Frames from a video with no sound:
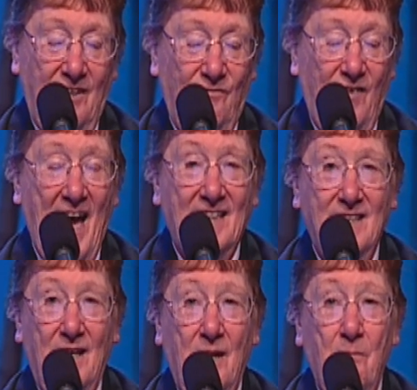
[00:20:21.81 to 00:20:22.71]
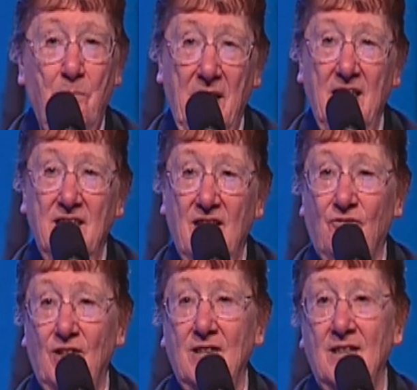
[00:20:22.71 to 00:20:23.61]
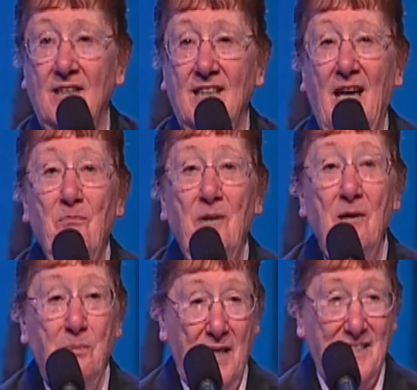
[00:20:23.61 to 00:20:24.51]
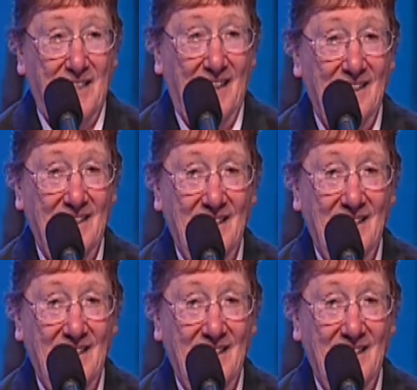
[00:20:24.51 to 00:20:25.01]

In fact, being different can be a blessing.